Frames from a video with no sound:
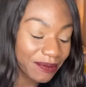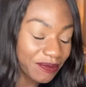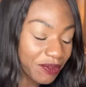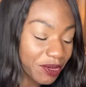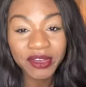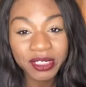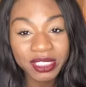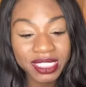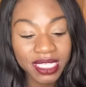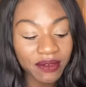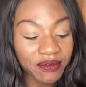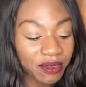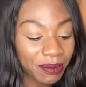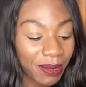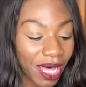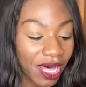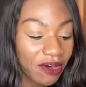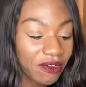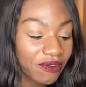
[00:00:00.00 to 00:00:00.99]
Give yourself
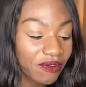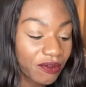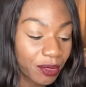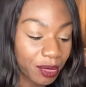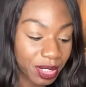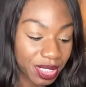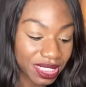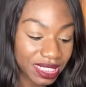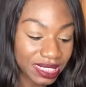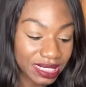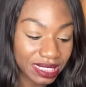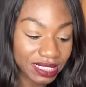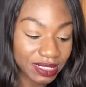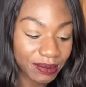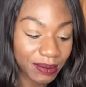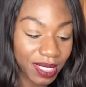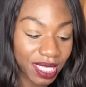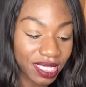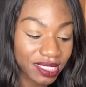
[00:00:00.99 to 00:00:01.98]
about 4 to
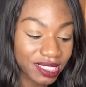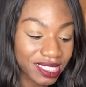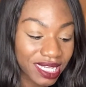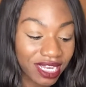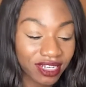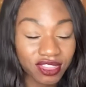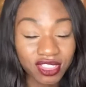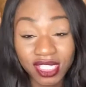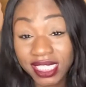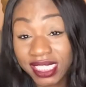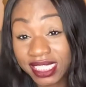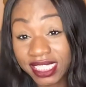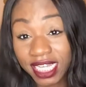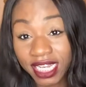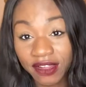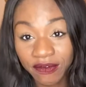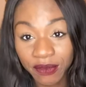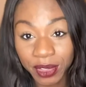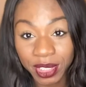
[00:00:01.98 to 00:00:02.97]
6 weeks to actually
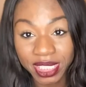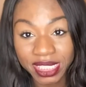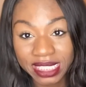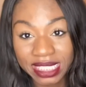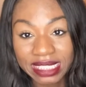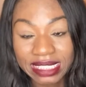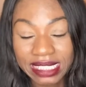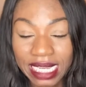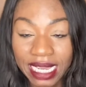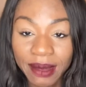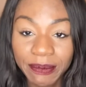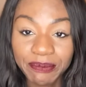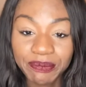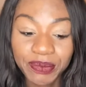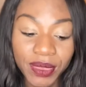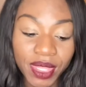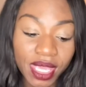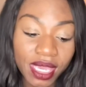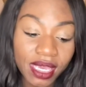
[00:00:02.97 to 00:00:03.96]
study for this exam.
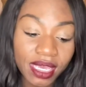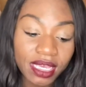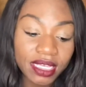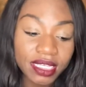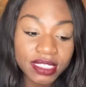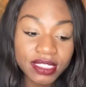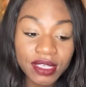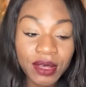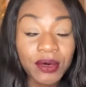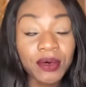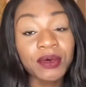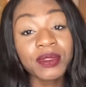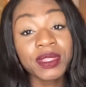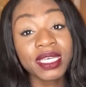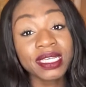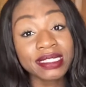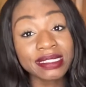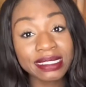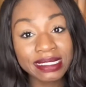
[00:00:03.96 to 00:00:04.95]
So
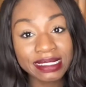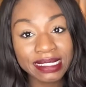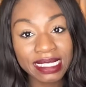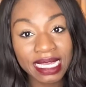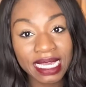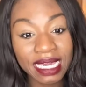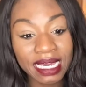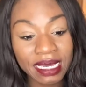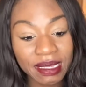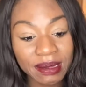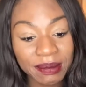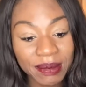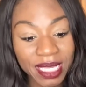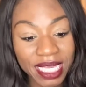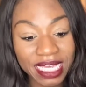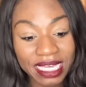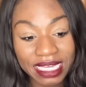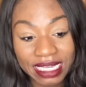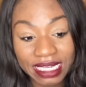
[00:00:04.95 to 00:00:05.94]
this exam
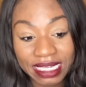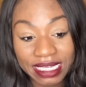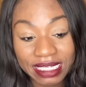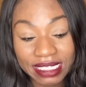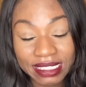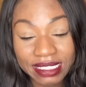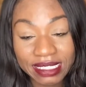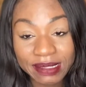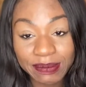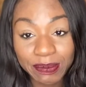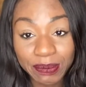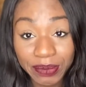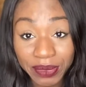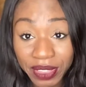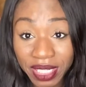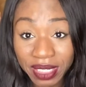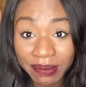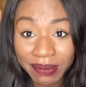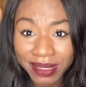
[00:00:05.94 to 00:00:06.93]
is a
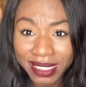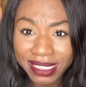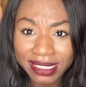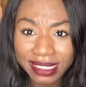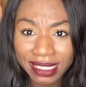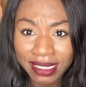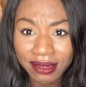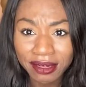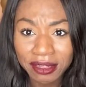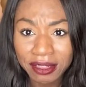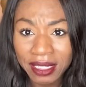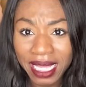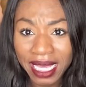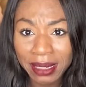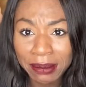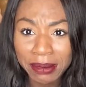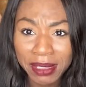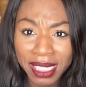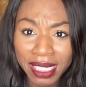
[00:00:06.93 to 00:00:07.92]
pretty big deal.
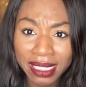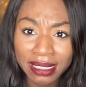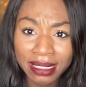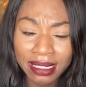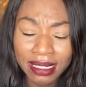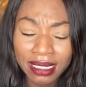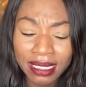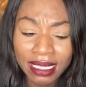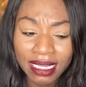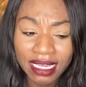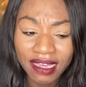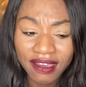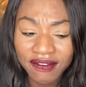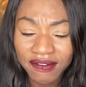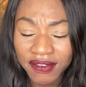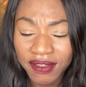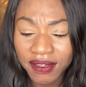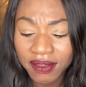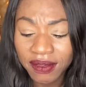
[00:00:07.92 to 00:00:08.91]
I mean,
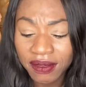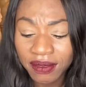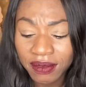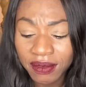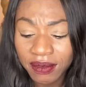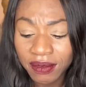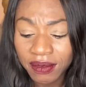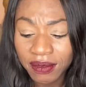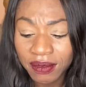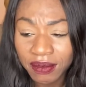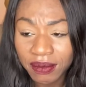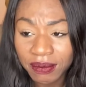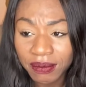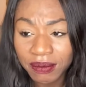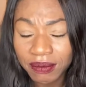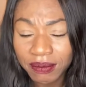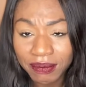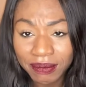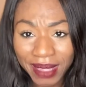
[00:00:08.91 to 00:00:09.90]
if you
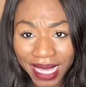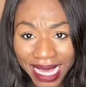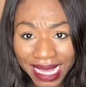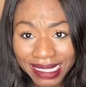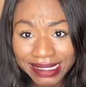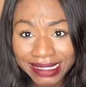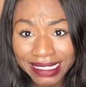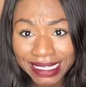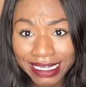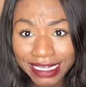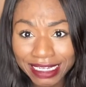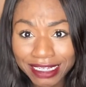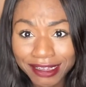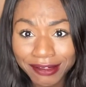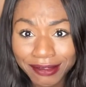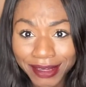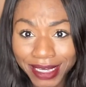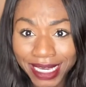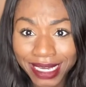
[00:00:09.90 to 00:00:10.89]
pass it,
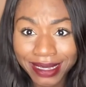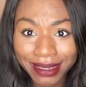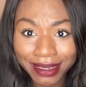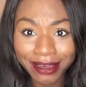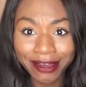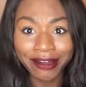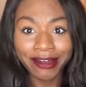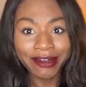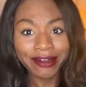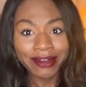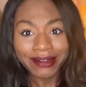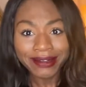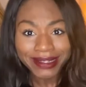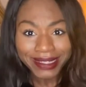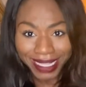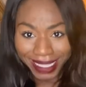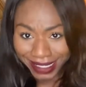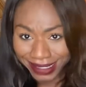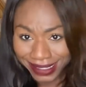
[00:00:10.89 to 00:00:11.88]
you get your
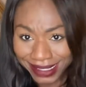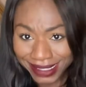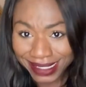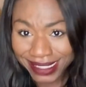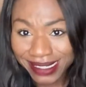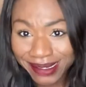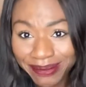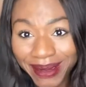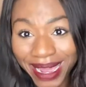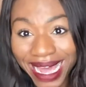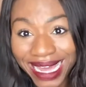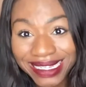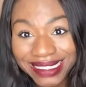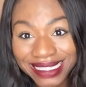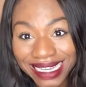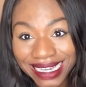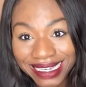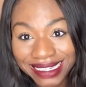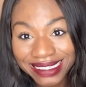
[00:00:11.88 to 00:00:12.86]
license to
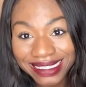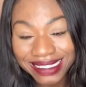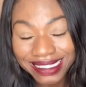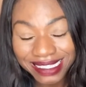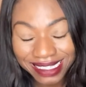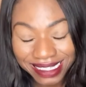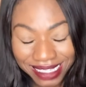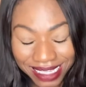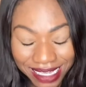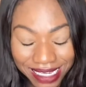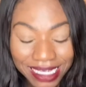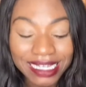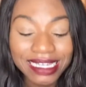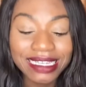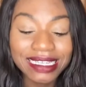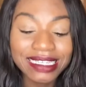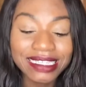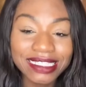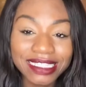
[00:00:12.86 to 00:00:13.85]
practice.
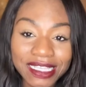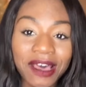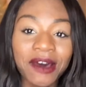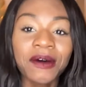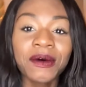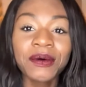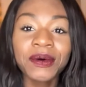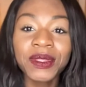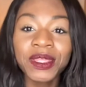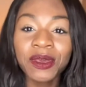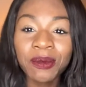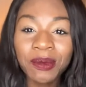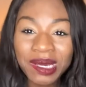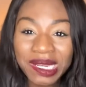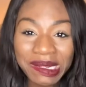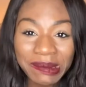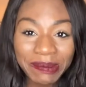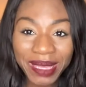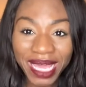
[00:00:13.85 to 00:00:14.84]
So you
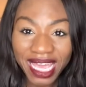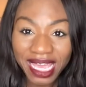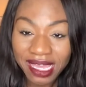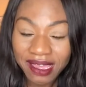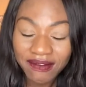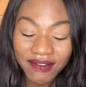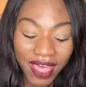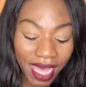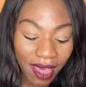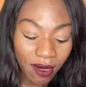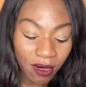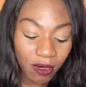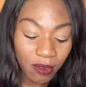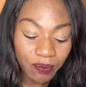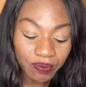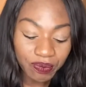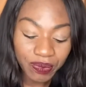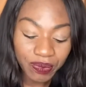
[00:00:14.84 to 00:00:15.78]
want to pave out,